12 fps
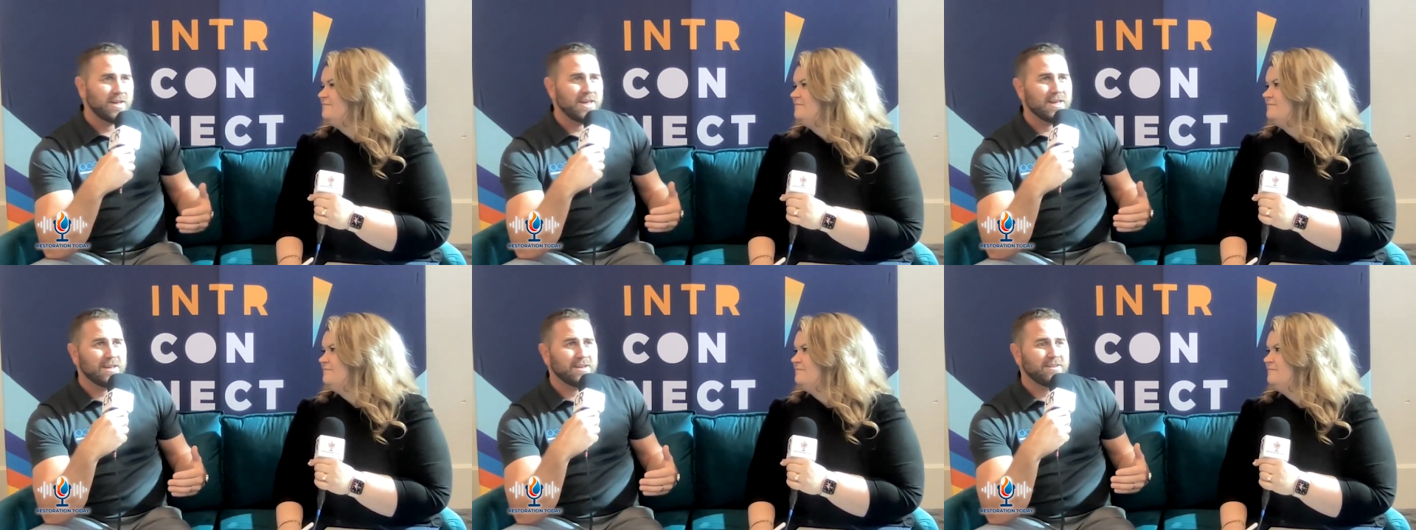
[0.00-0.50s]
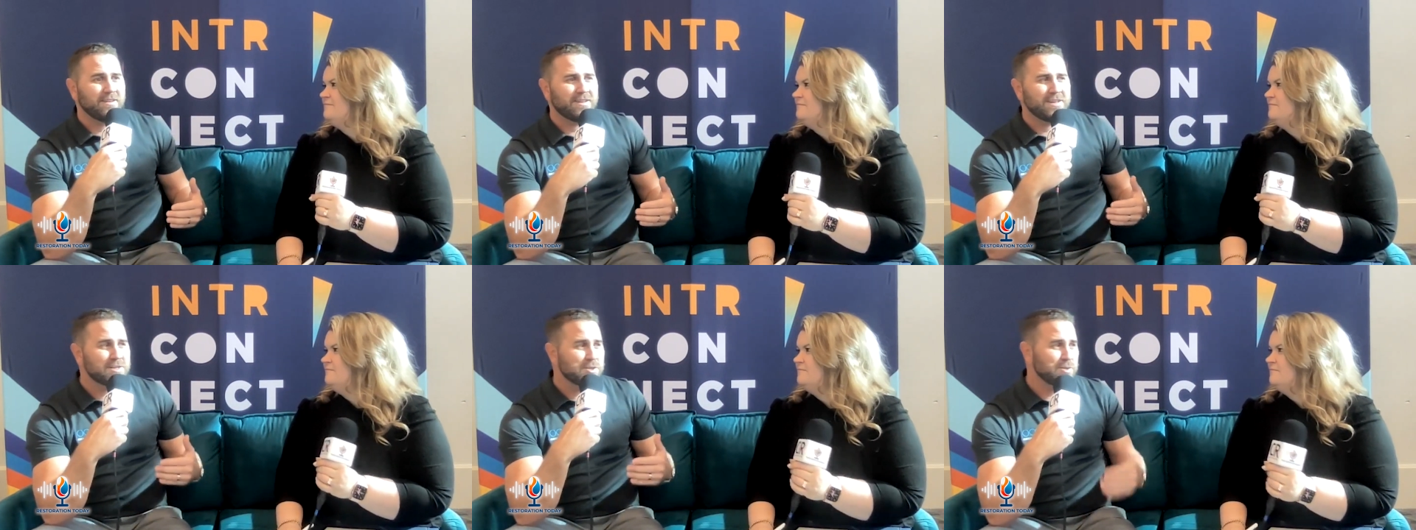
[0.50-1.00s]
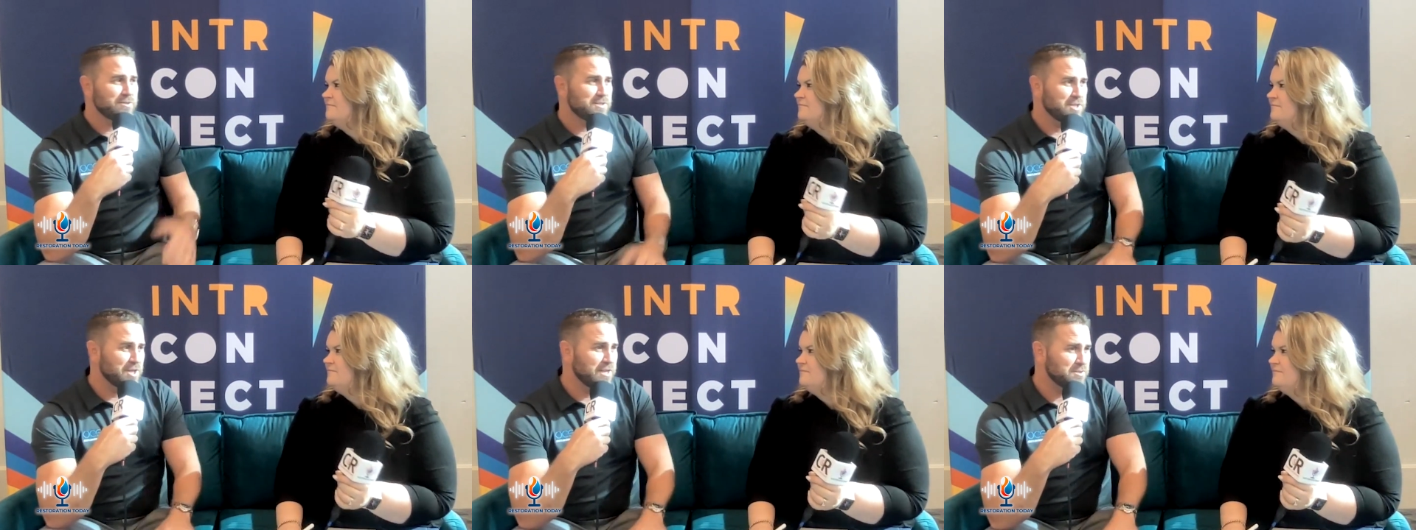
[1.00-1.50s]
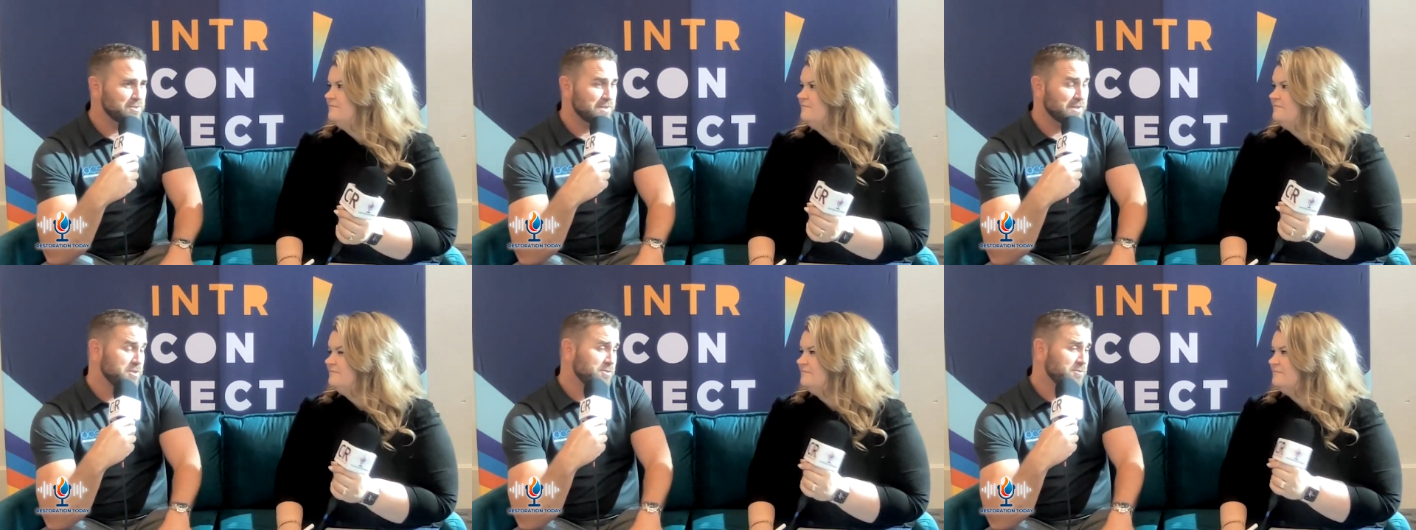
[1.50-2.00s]
Speaker 1: and insurance adjusters
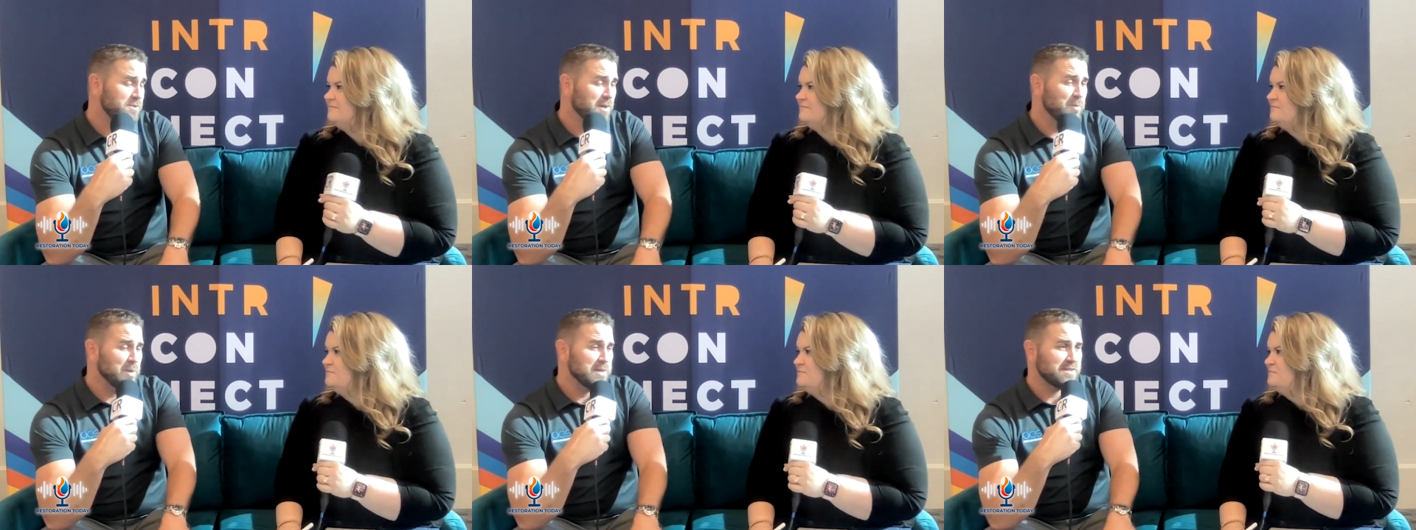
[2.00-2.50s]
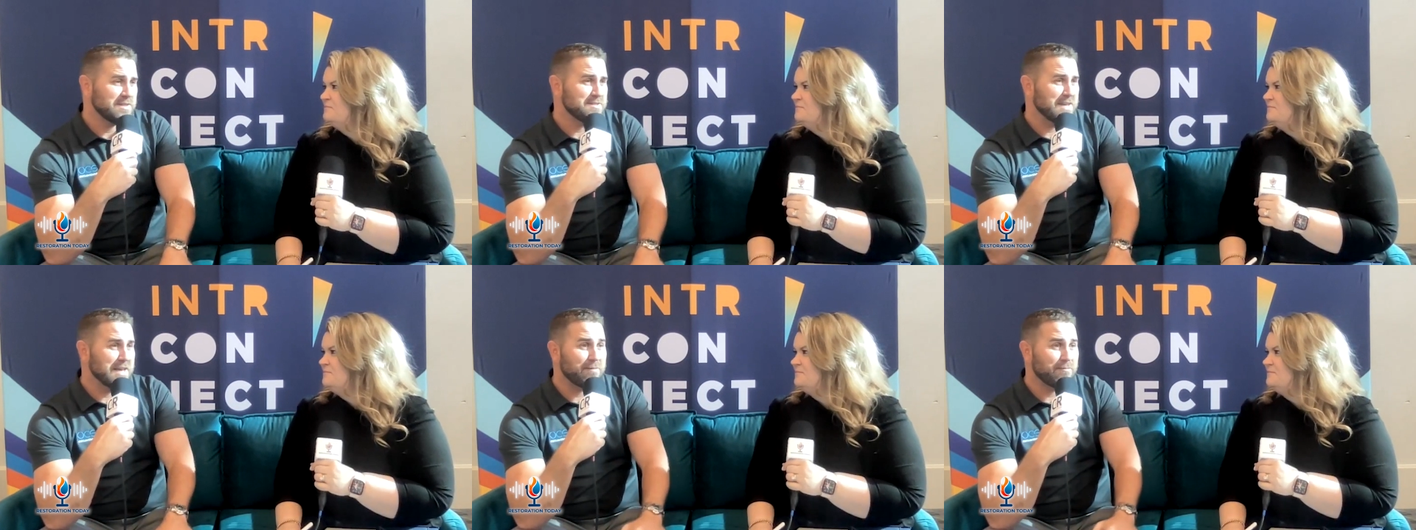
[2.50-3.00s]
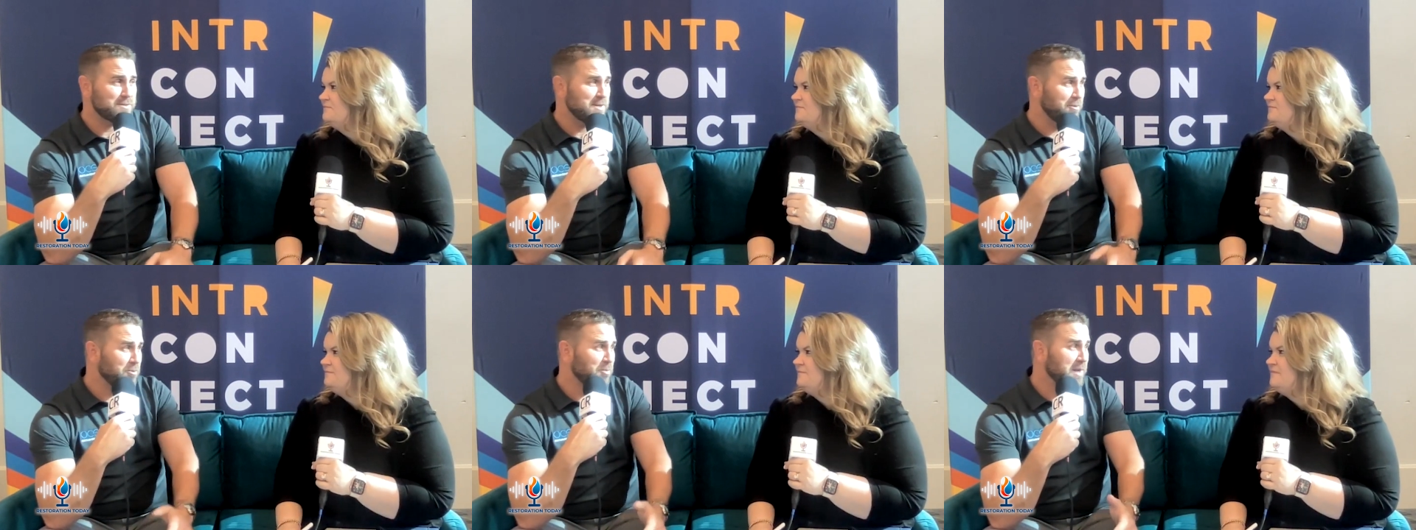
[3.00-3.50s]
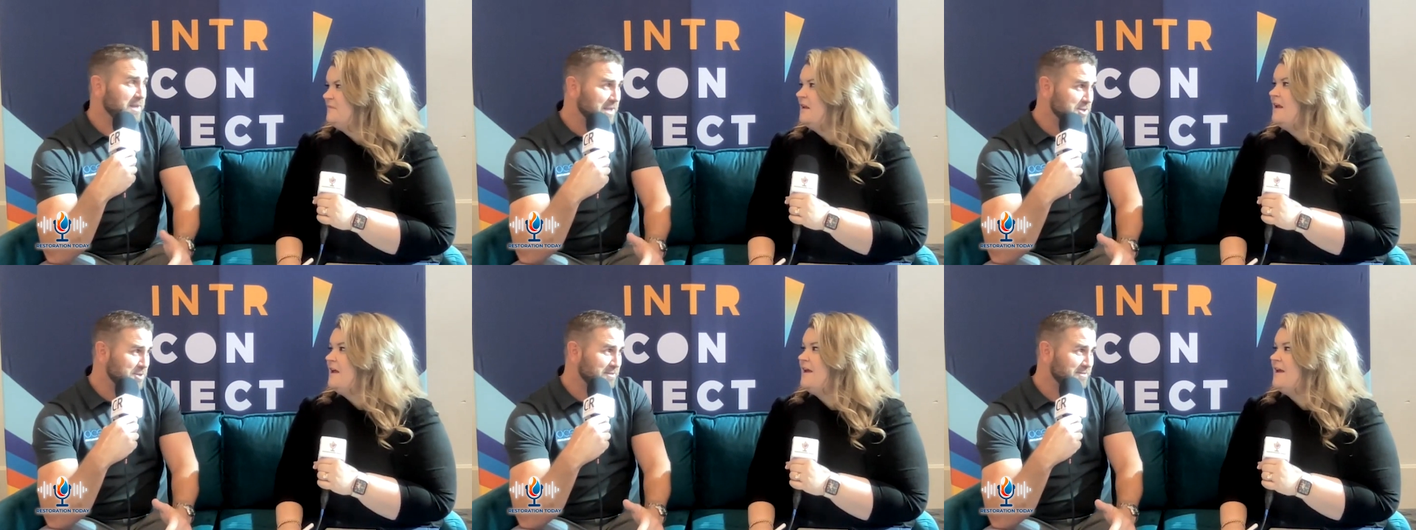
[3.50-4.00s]
and insurance companies is adversarial by
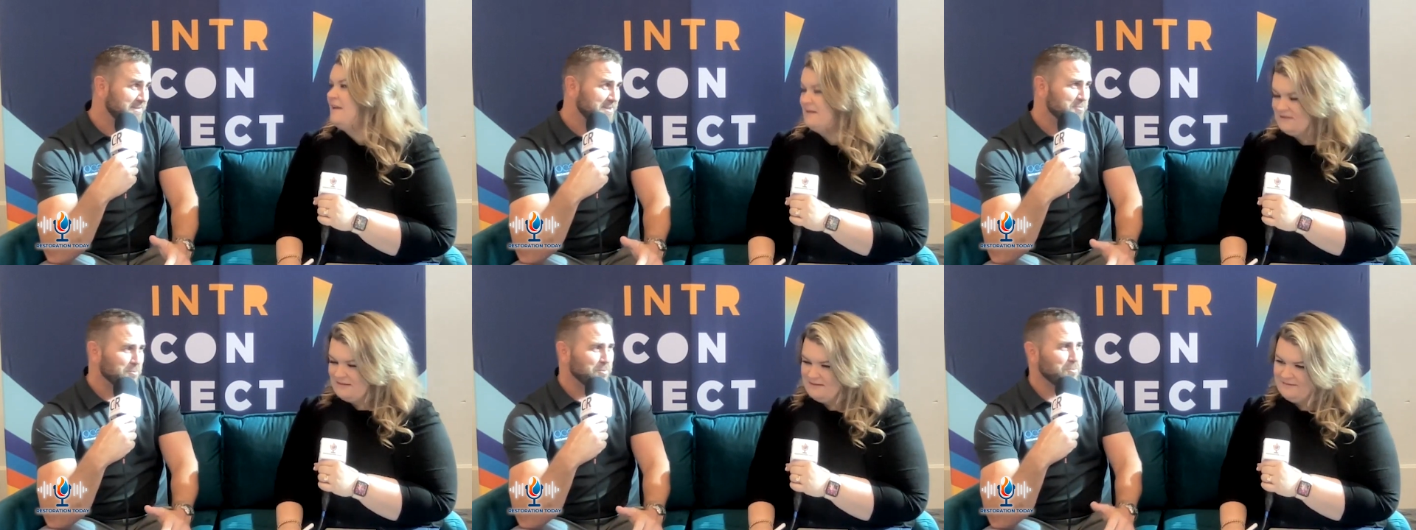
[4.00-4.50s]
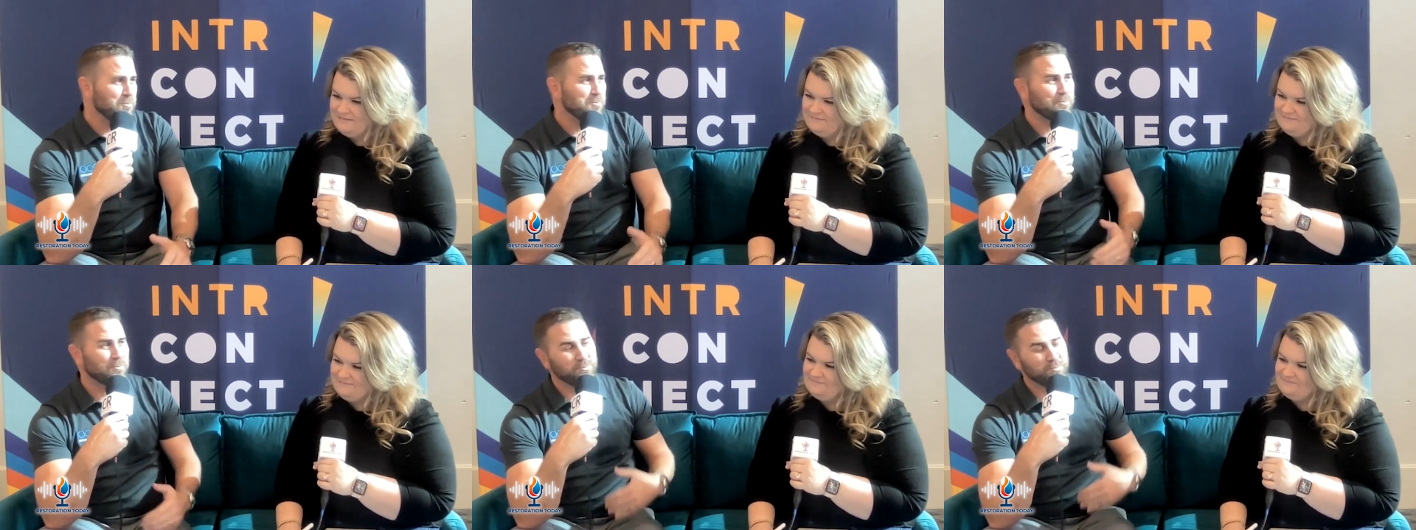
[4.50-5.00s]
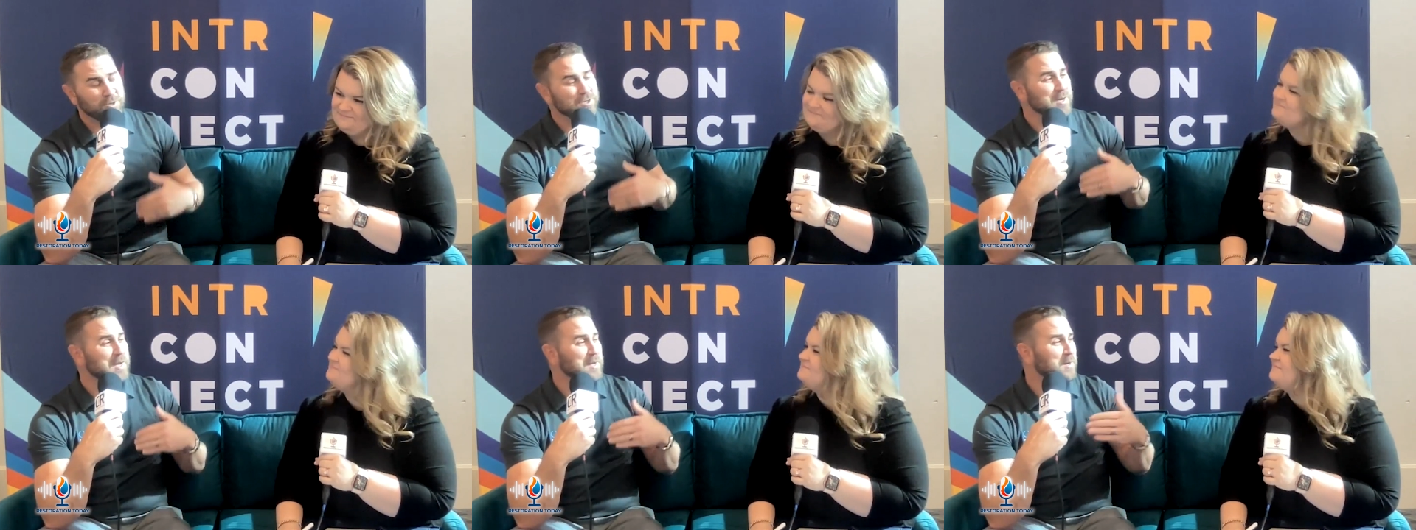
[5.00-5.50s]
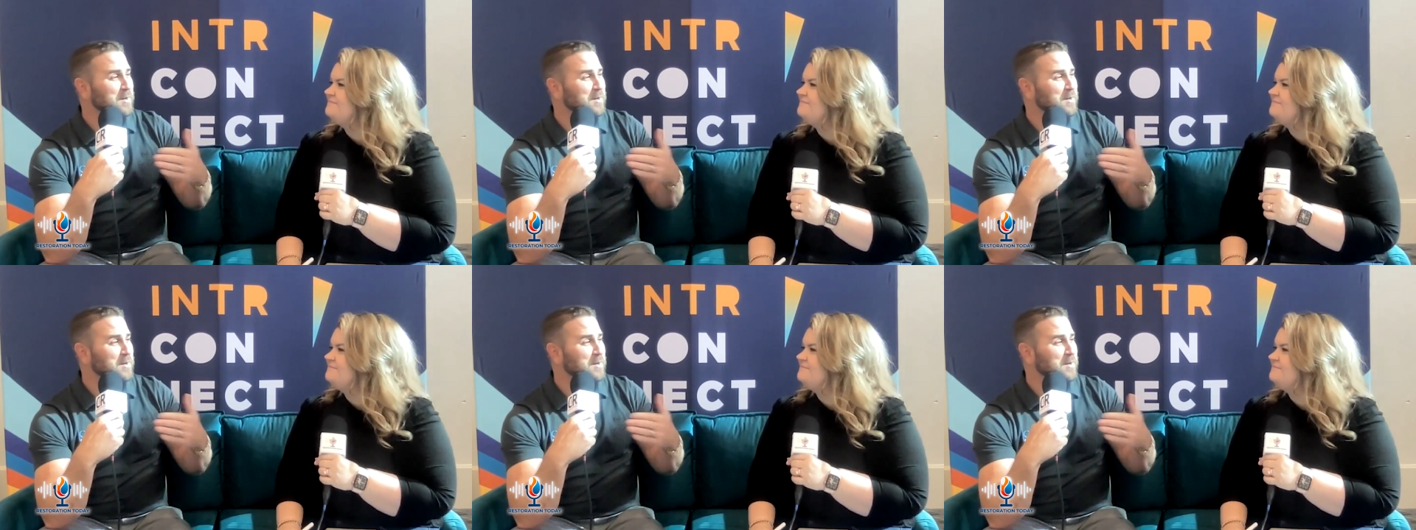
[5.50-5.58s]
nature. Yes. We, are trying to